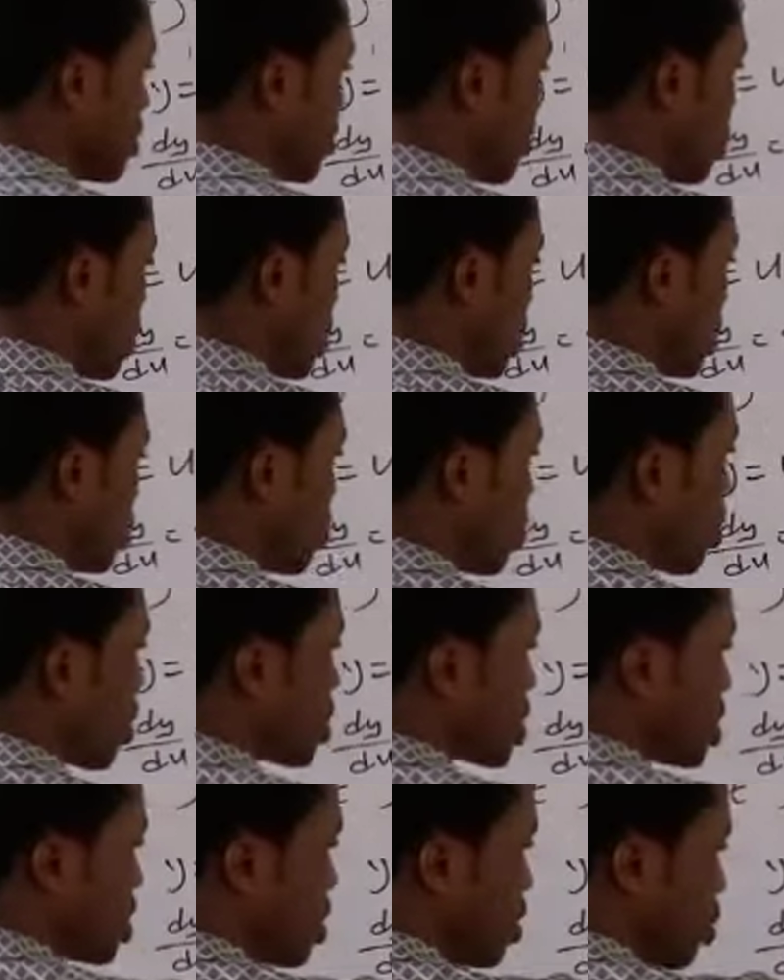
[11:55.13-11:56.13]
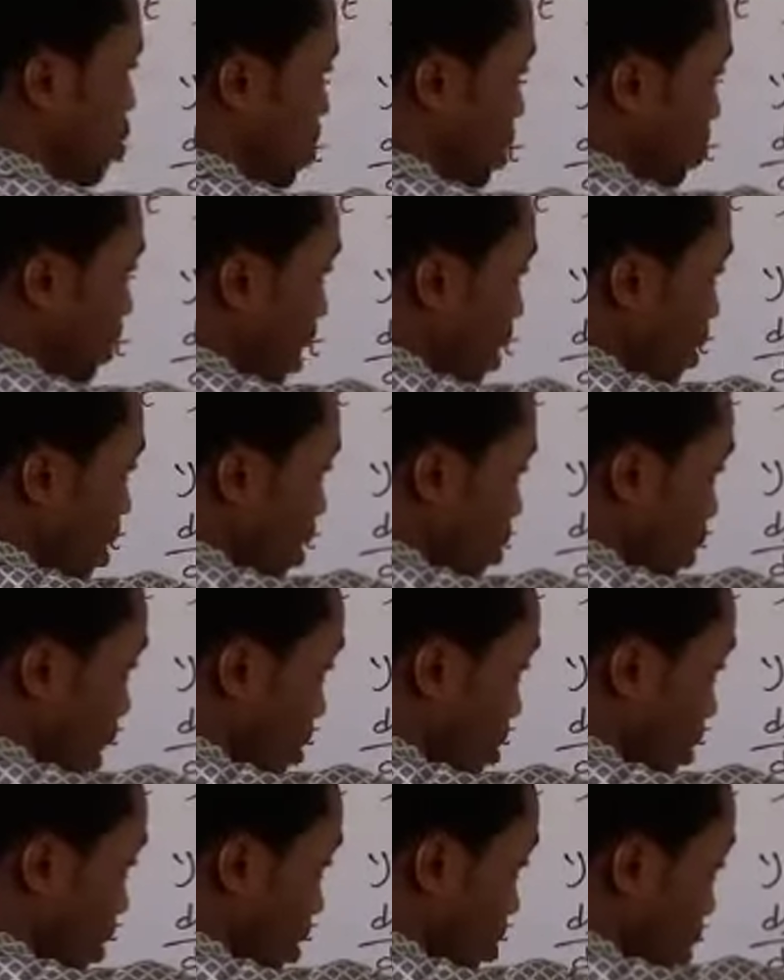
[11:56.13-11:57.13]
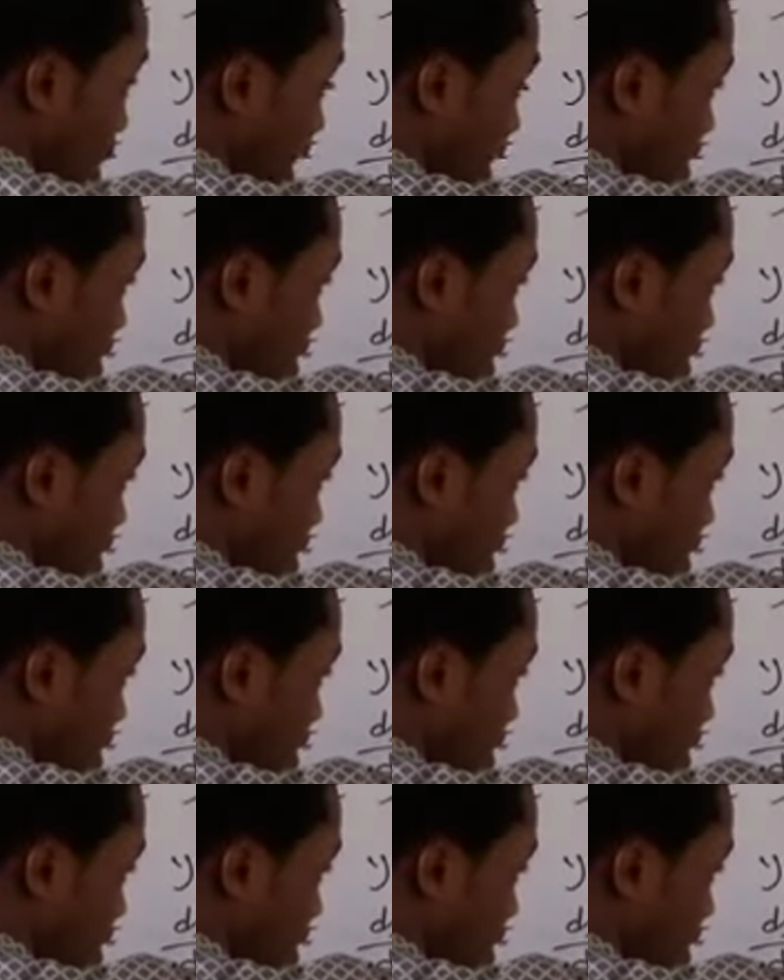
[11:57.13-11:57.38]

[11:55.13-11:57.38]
U equals with power, right,